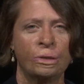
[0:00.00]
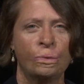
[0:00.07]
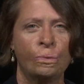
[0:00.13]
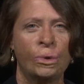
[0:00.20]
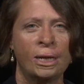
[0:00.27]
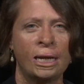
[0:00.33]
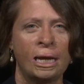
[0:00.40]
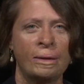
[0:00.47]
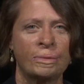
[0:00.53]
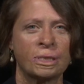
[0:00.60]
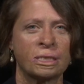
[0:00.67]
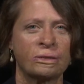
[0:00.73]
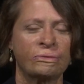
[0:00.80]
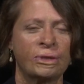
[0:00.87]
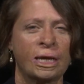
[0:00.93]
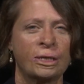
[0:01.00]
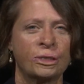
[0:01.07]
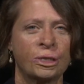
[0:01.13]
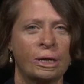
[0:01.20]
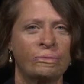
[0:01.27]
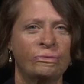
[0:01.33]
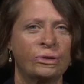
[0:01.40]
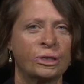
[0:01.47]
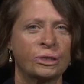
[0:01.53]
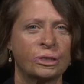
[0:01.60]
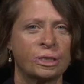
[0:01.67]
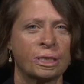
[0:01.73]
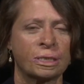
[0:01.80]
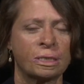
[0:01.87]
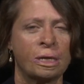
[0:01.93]
what happens if that job
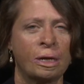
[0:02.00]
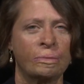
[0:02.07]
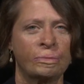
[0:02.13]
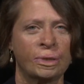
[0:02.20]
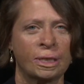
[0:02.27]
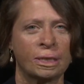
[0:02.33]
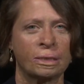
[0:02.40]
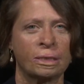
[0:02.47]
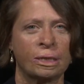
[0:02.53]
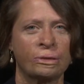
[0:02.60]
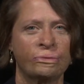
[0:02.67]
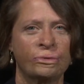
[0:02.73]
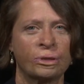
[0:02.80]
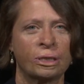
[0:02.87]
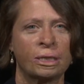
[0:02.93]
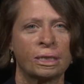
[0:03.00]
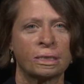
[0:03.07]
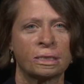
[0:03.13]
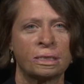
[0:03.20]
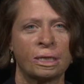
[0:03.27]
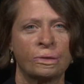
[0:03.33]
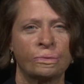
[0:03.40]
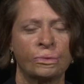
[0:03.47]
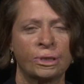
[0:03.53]
function is not being done for the next 10